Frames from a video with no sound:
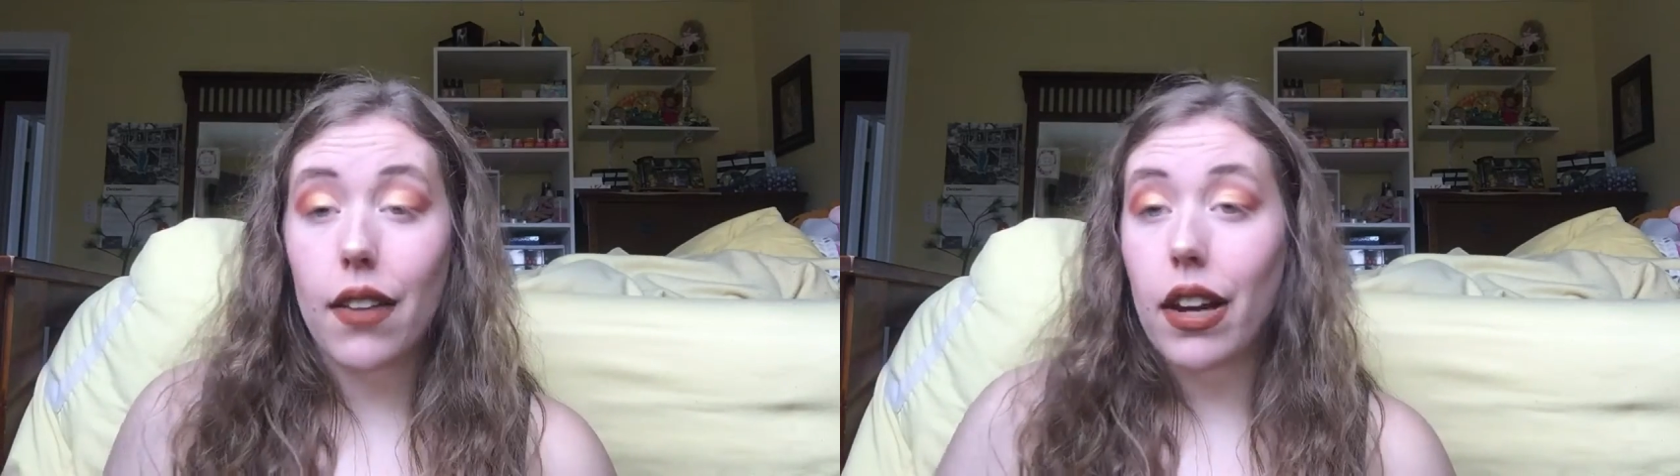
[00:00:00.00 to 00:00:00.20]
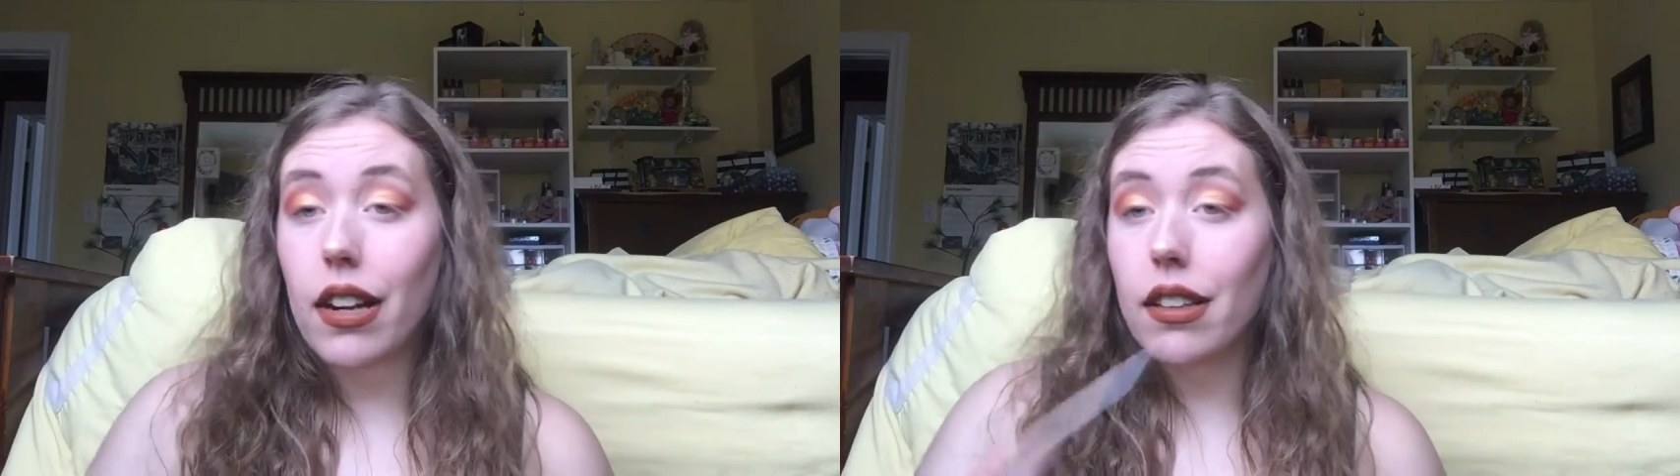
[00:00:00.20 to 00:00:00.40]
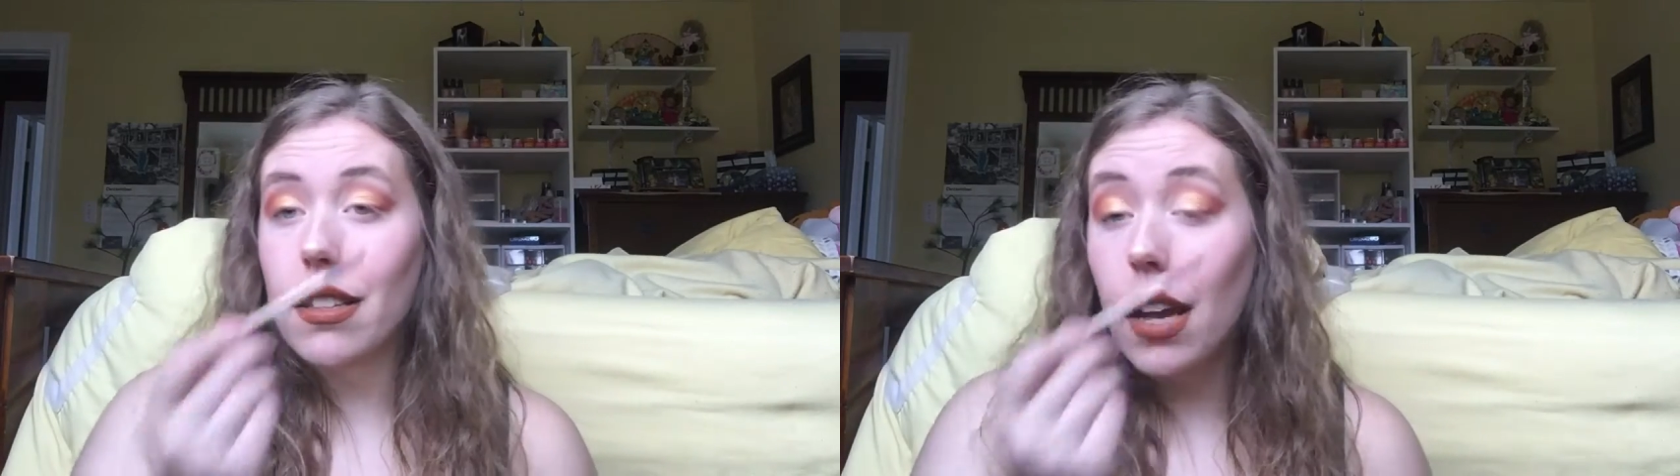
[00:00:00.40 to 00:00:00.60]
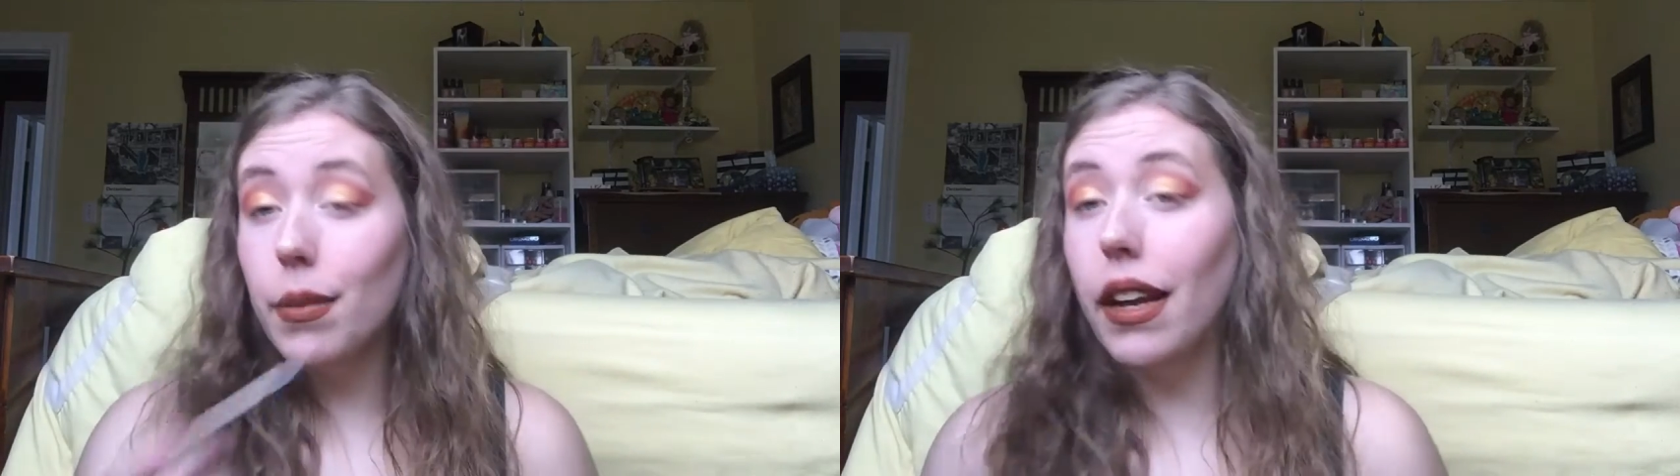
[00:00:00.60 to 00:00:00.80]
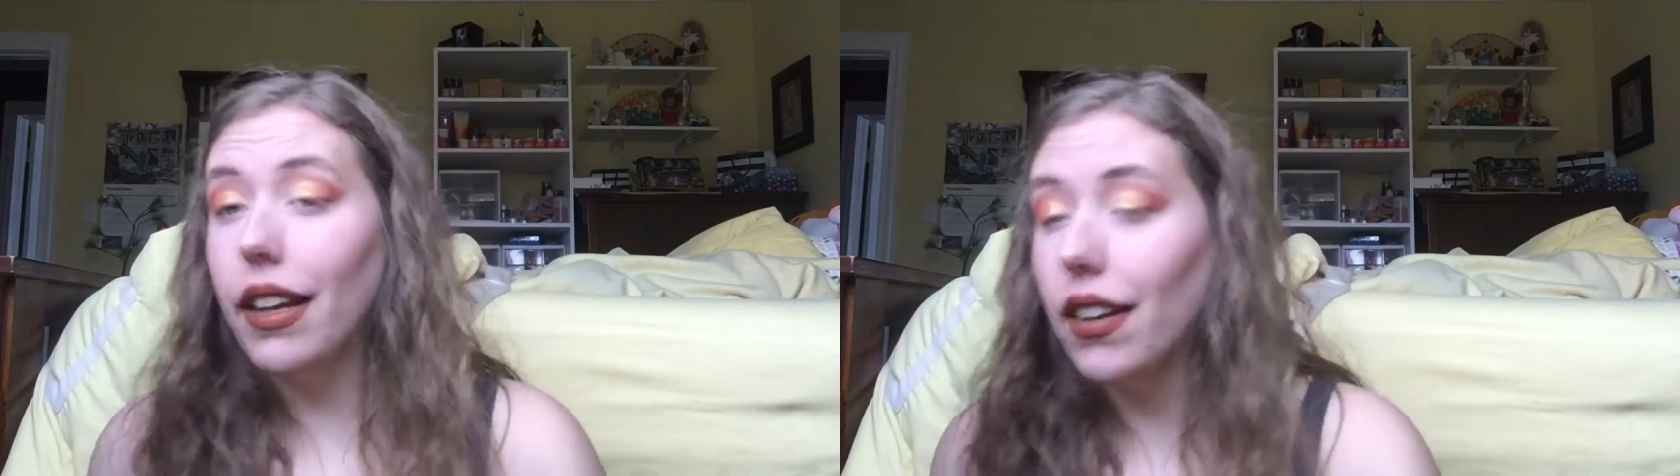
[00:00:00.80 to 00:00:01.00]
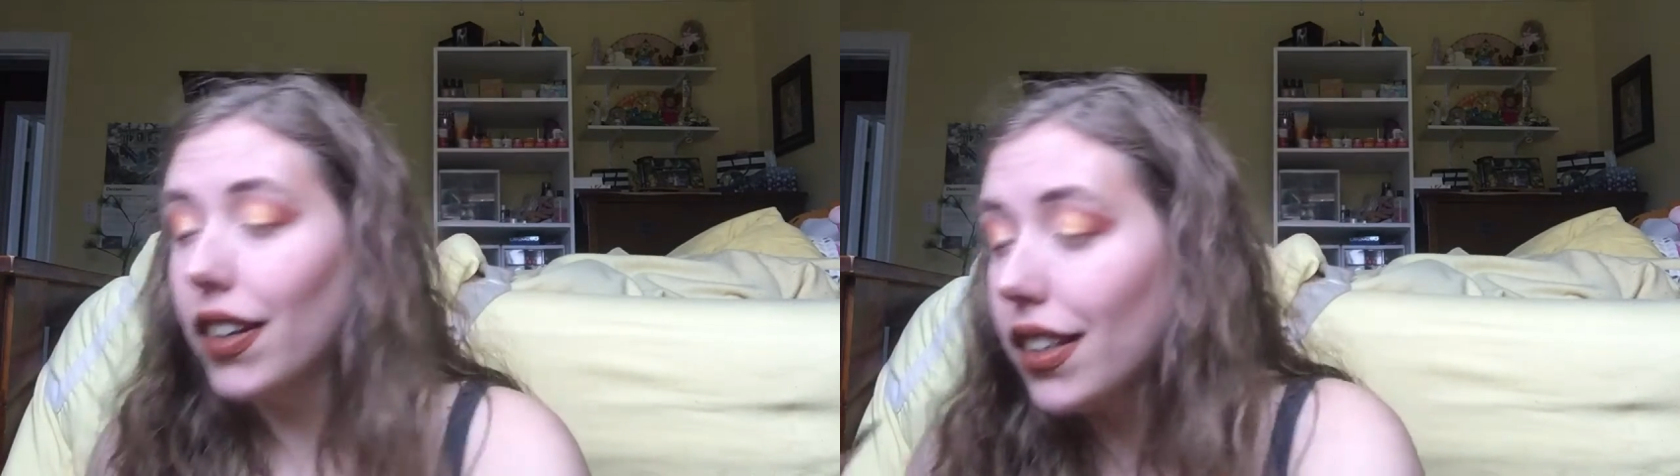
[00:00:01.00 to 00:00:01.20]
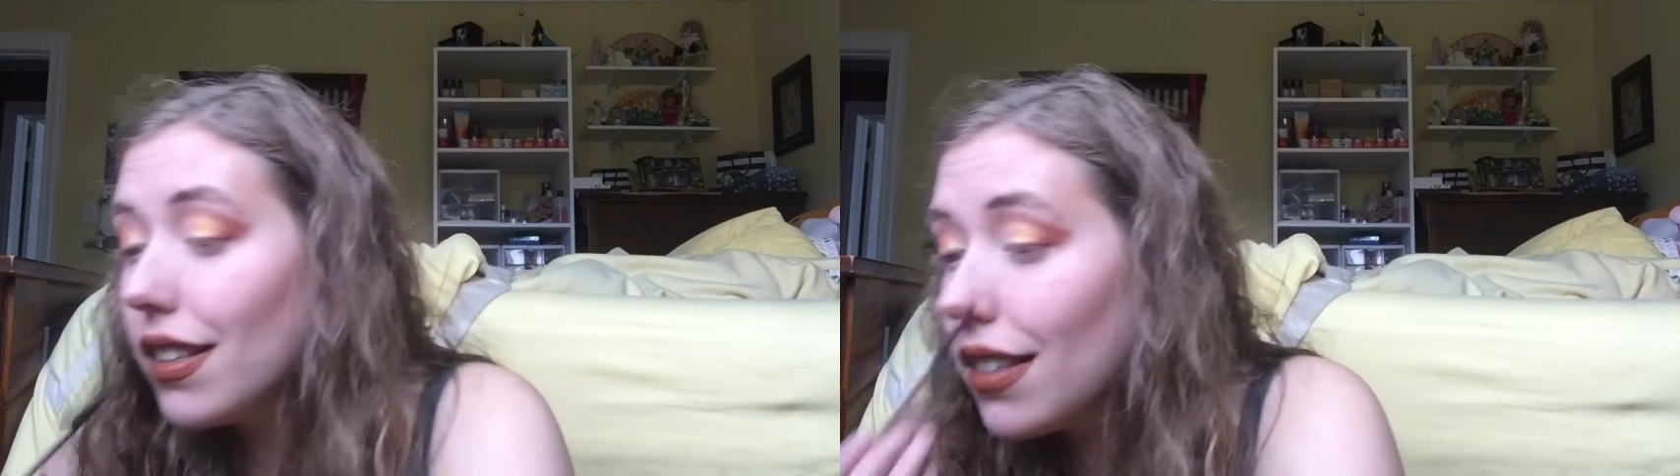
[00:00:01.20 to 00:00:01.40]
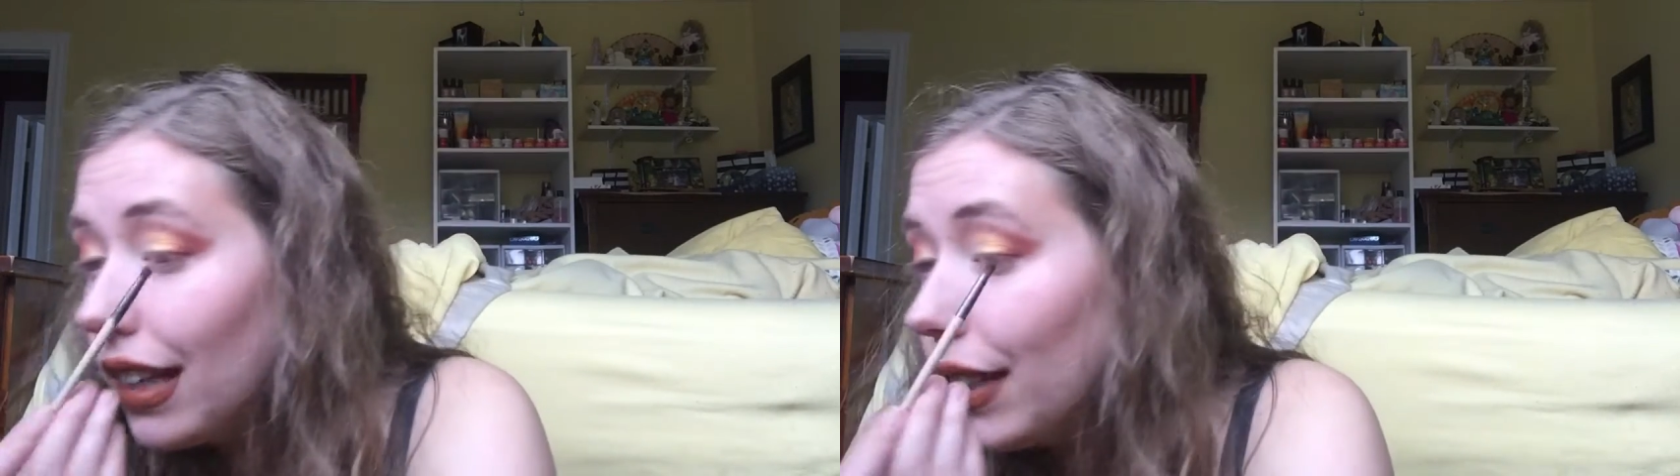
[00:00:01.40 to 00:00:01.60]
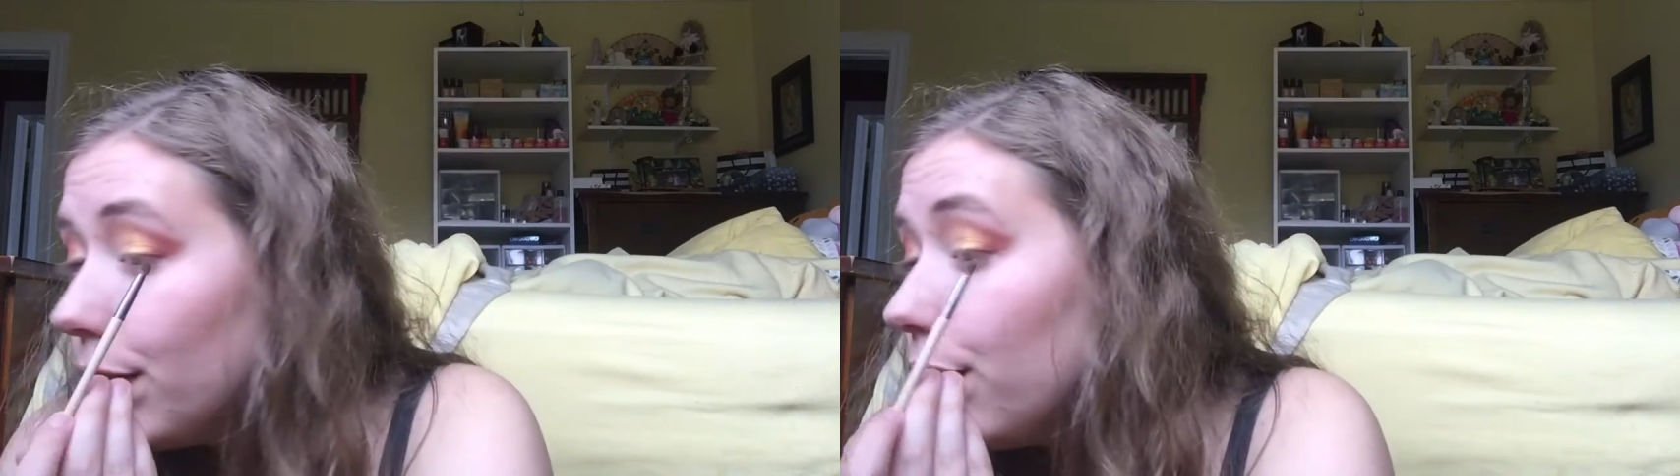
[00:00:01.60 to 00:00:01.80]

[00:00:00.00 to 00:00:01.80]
right on this eye. I'm getting it right on this eye.